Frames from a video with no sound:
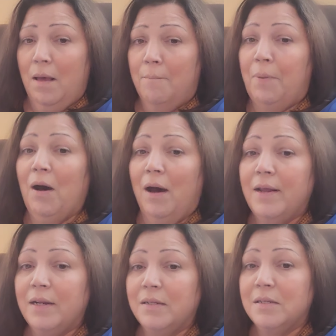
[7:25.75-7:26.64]

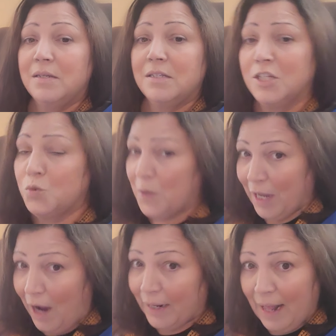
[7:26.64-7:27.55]
But since we
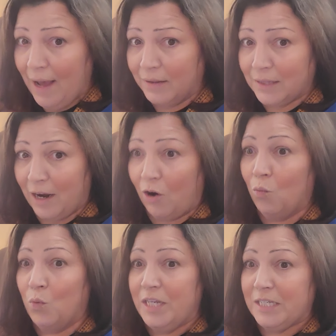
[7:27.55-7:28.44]
got it out there
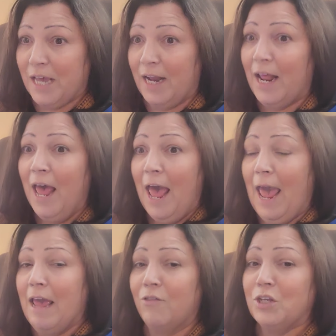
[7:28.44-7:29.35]
and we said,
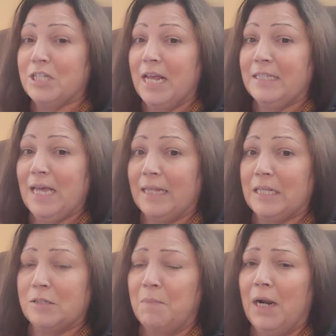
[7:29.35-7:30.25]
hey, the states had
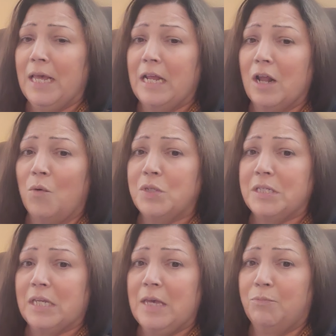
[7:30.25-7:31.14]
this money and that was
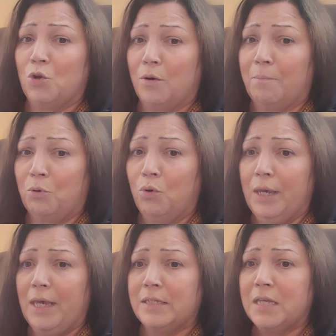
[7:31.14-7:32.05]
to keep their
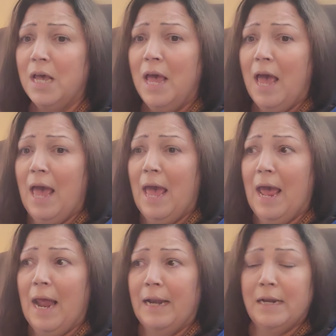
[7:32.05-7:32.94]
employees
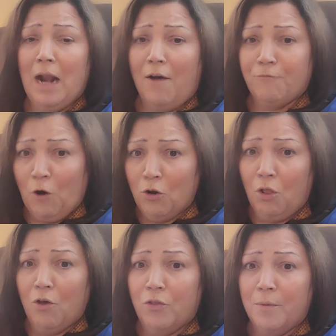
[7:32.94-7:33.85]
and not
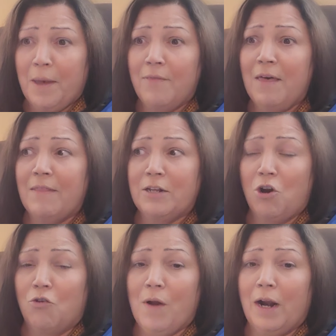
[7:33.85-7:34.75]
furlough them, and then they
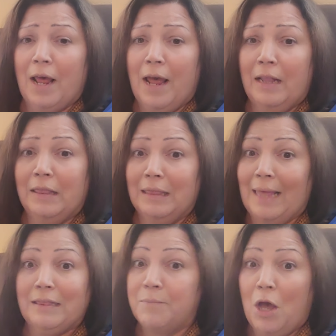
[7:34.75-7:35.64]
turn around and
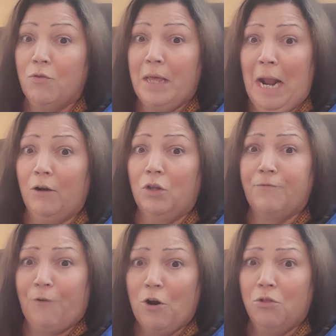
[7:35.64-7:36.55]
let them go. They not only
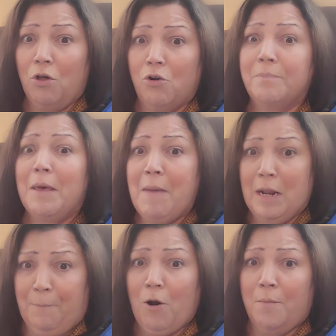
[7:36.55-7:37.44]
furloughed them, they made
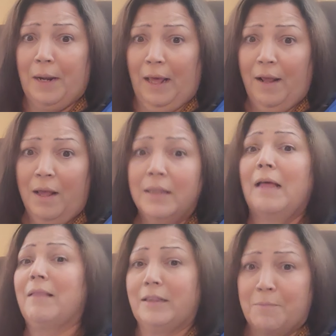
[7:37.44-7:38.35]
it permanent. They
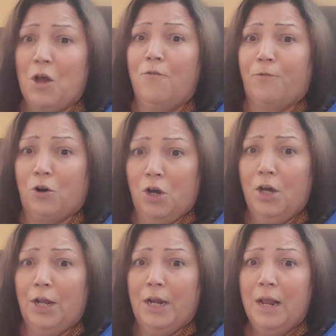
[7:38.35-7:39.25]
let them go for
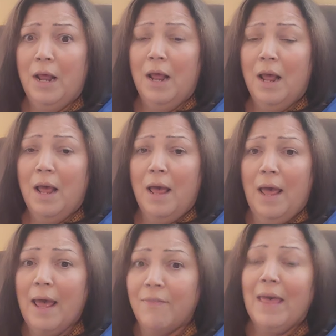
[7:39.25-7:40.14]
good,
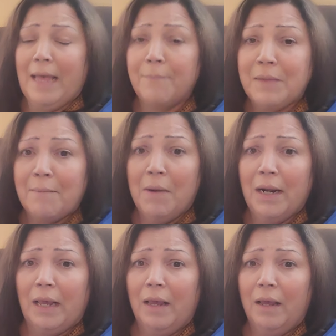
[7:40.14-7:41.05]
and they kept that money.